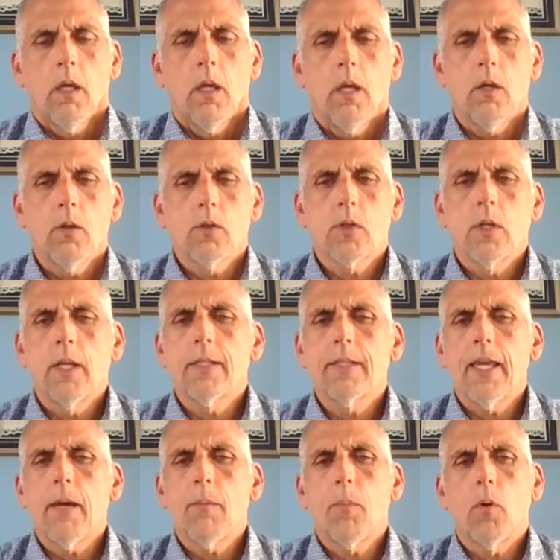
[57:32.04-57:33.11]
Here's an
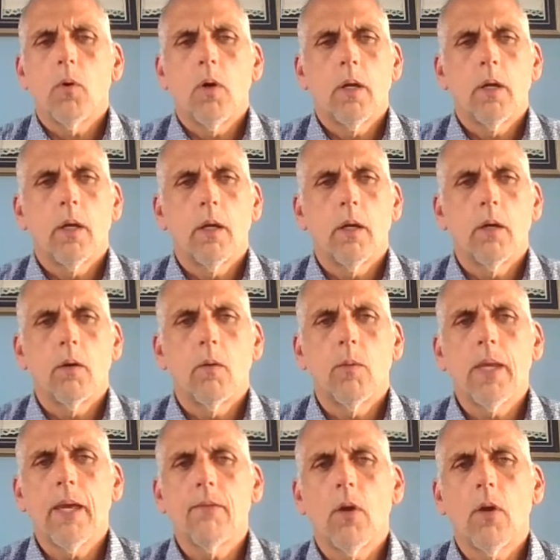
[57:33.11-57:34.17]
example.
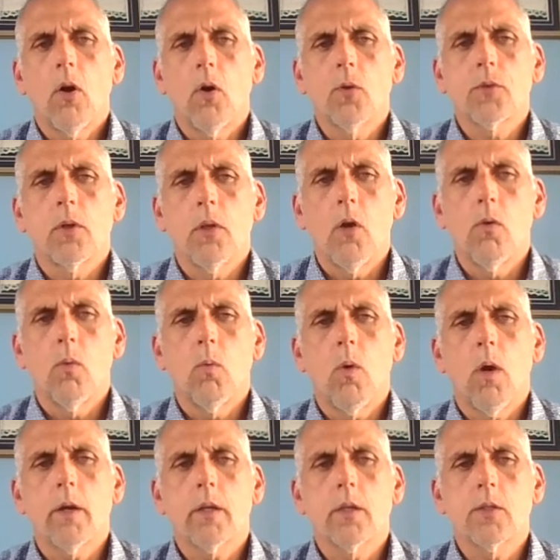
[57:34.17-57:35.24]
We have ultra low
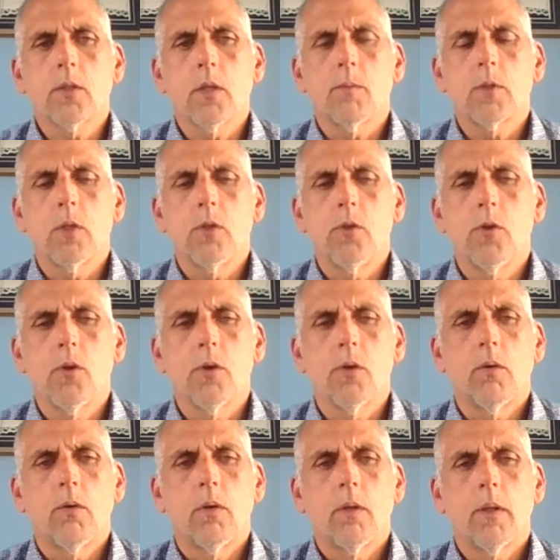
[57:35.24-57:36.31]
water consumption
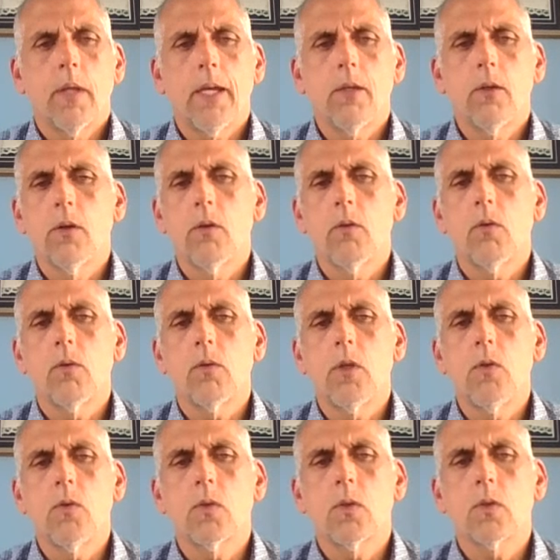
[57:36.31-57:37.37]
urinal. That urinal
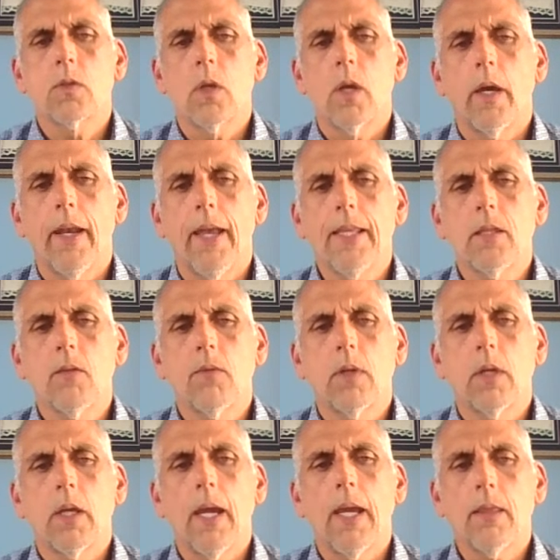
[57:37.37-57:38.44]
uses an eighth of
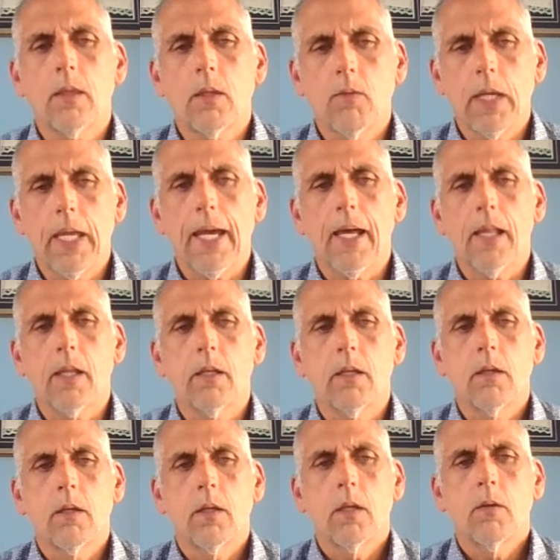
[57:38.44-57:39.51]
a gallon
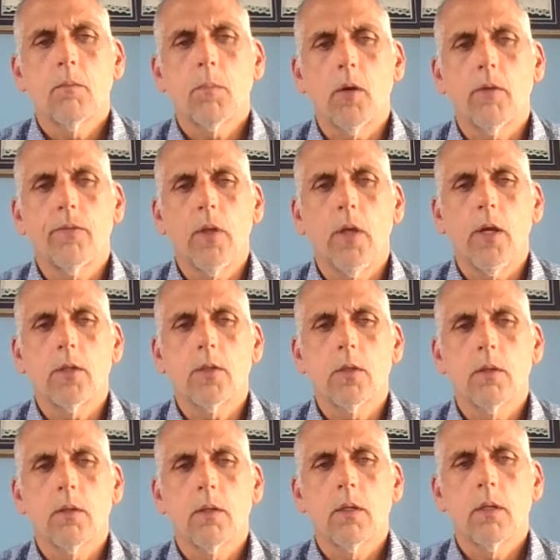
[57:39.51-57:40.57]
per flush,
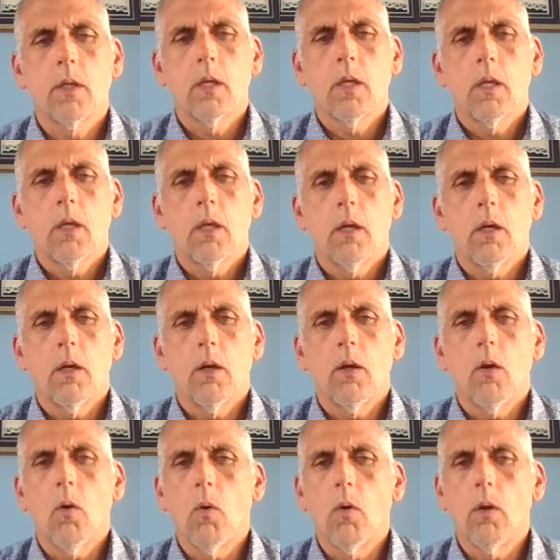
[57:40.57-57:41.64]

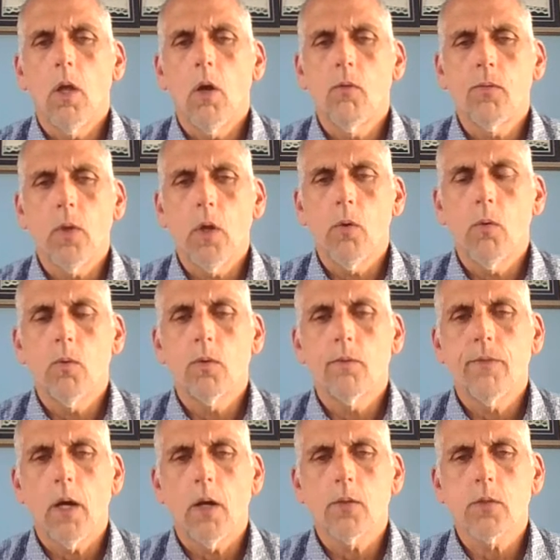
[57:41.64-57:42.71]
or low flow
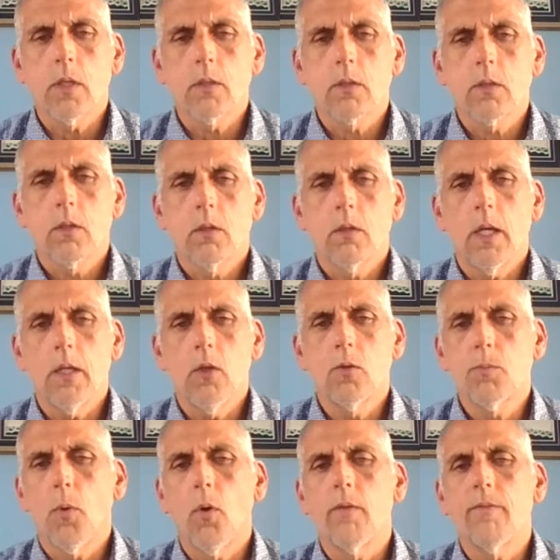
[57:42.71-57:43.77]
faucets that use
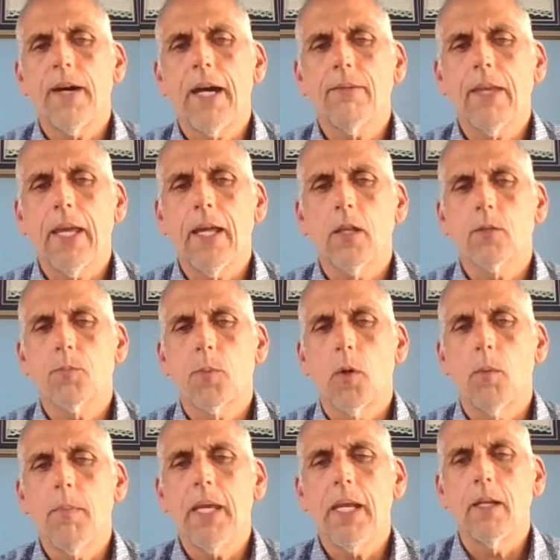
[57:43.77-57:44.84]
0.5 gallons per
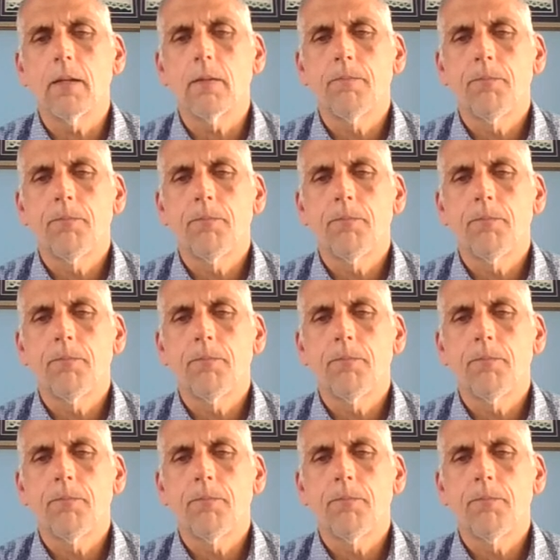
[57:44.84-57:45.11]
minute.